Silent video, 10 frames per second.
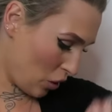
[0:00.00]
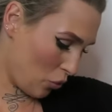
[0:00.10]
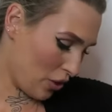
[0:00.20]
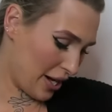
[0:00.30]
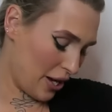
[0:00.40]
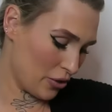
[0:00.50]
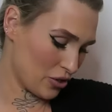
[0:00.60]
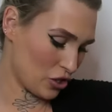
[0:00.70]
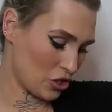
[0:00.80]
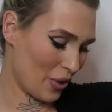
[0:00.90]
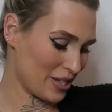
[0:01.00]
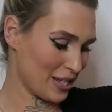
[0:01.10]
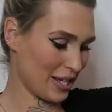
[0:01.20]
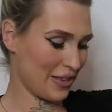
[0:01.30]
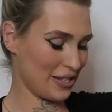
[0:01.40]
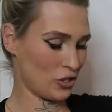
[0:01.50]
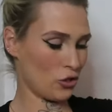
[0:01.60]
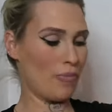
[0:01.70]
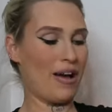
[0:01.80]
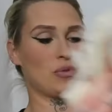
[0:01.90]
What else? So I did get this
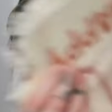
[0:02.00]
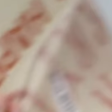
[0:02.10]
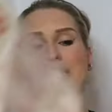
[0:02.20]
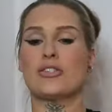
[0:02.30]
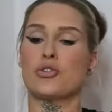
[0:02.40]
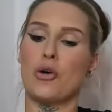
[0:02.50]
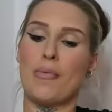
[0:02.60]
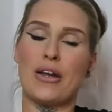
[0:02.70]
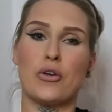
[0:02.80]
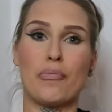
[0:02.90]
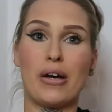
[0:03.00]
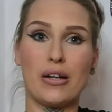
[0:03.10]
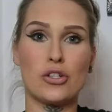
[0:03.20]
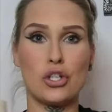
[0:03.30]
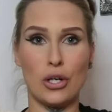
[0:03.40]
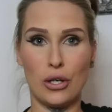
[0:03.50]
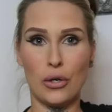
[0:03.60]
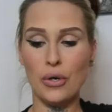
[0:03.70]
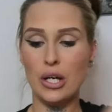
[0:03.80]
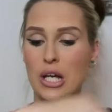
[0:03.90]
doormat as well. This is doormat number
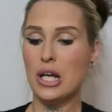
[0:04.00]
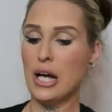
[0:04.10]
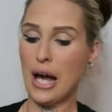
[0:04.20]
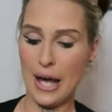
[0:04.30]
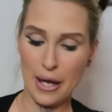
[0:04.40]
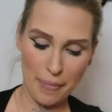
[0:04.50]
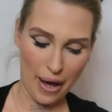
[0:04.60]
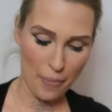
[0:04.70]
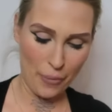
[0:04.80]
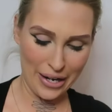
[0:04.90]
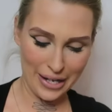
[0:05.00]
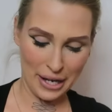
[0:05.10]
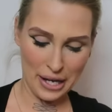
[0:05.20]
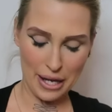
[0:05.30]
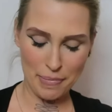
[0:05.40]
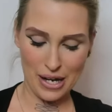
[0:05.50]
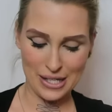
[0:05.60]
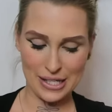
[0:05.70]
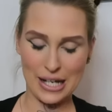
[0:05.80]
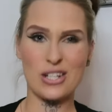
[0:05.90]
2. When it came, I
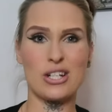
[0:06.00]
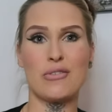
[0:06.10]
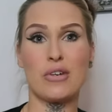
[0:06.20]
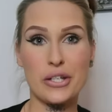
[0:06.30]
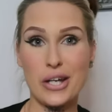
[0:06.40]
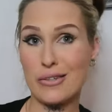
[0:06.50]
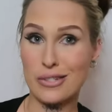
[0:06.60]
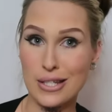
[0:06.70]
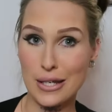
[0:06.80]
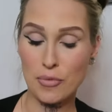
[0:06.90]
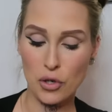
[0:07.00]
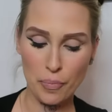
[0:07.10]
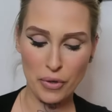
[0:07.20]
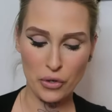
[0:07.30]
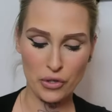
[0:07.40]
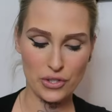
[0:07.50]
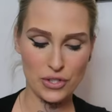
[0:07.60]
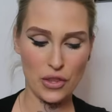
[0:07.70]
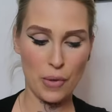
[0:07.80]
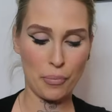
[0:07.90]
did actually reach out to Temu
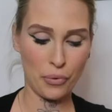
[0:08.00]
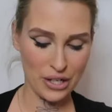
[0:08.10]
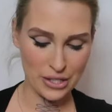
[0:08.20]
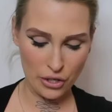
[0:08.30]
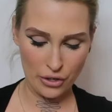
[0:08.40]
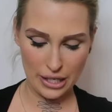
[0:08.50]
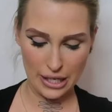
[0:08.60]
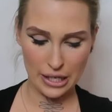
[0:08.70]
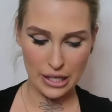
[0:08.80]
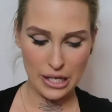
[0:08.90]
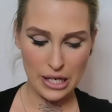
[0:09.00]
because the print on it